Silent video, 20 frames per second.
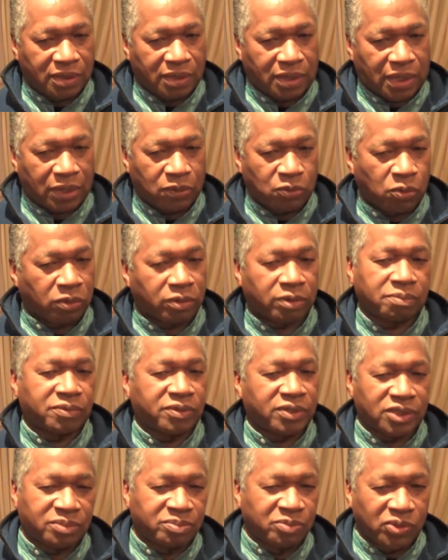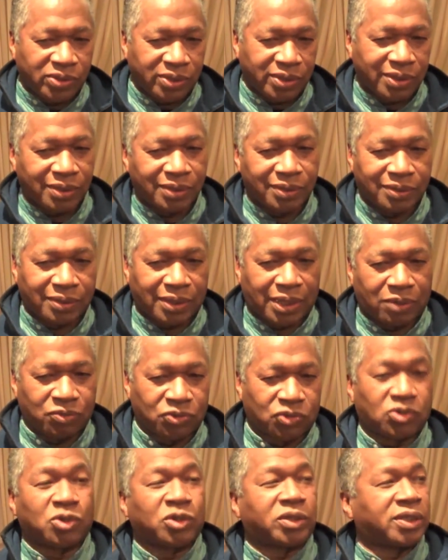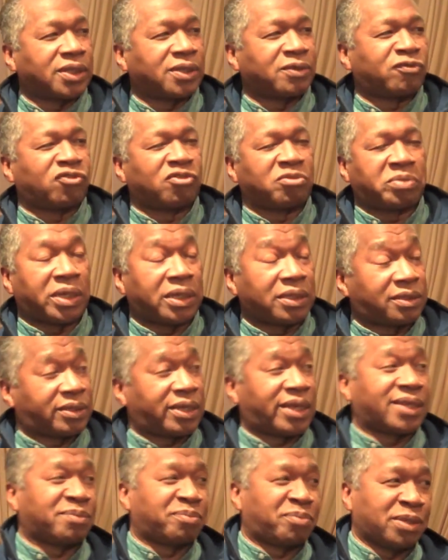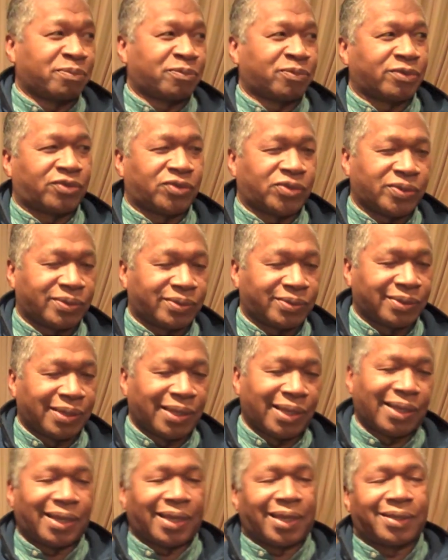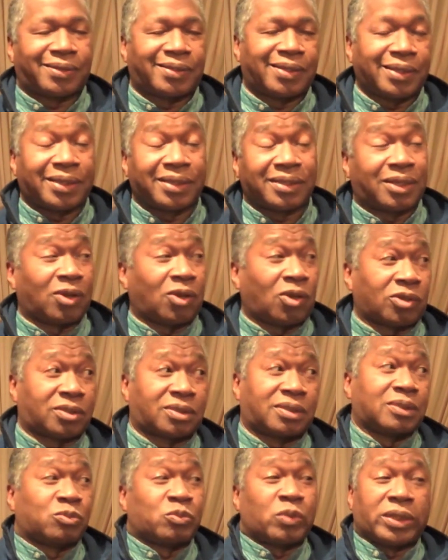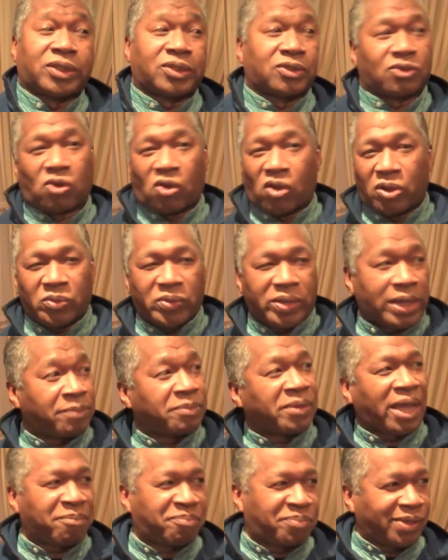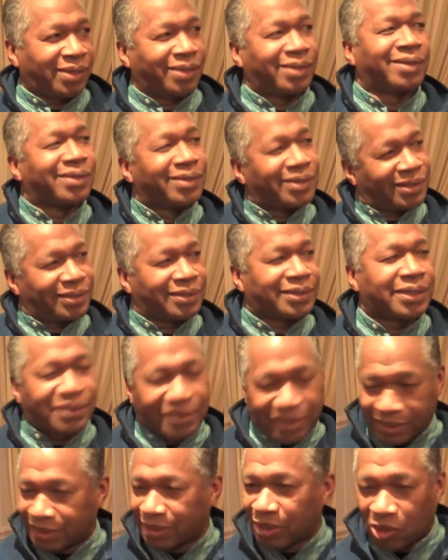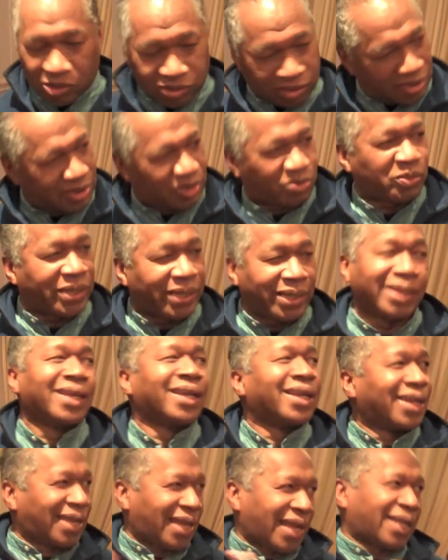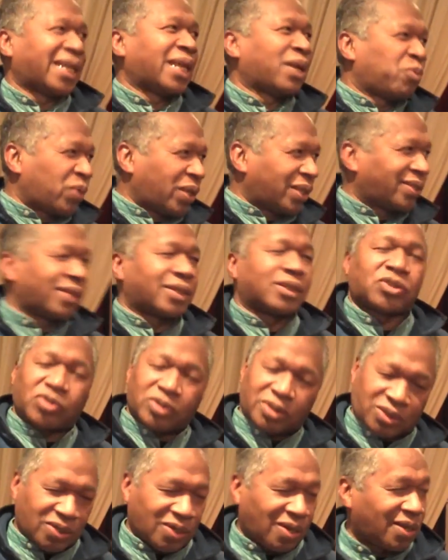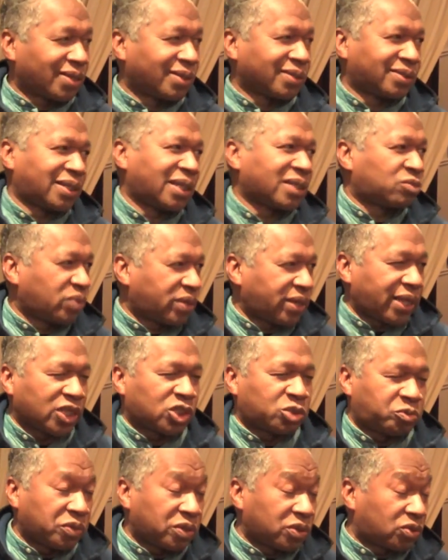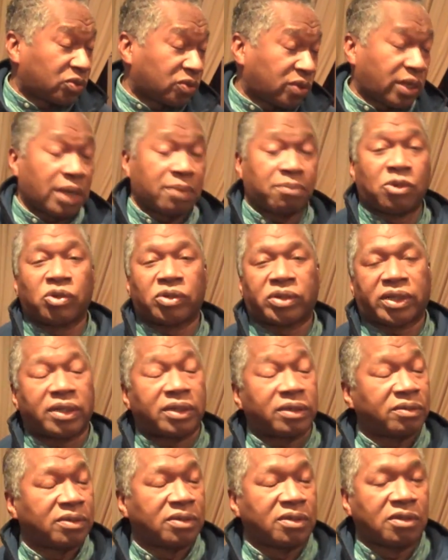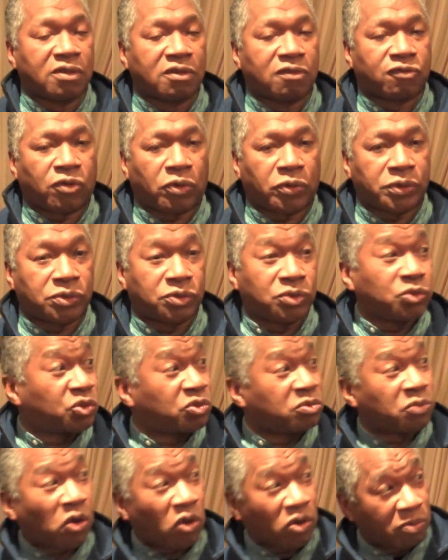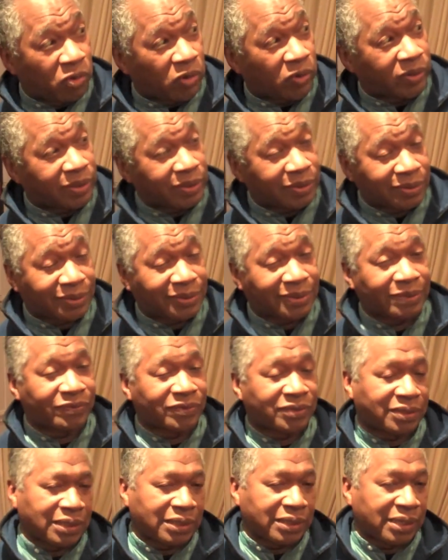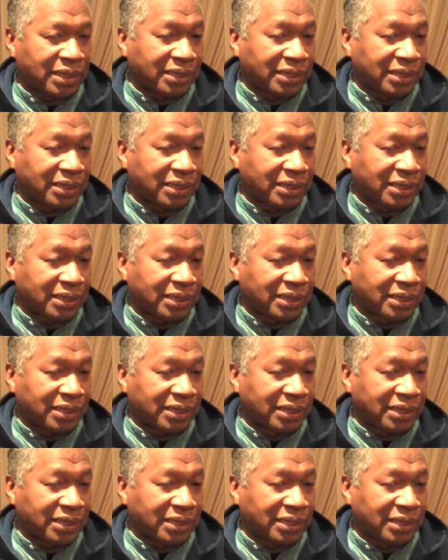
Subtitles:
I woke up this morning and I was looking for my sandpaper throat. I think it went the wrong way. I'm happy. It lost its way, and I went and it's gone. That's what I experienced. So I'm looking forward to tomorrow morning to see if it's still there.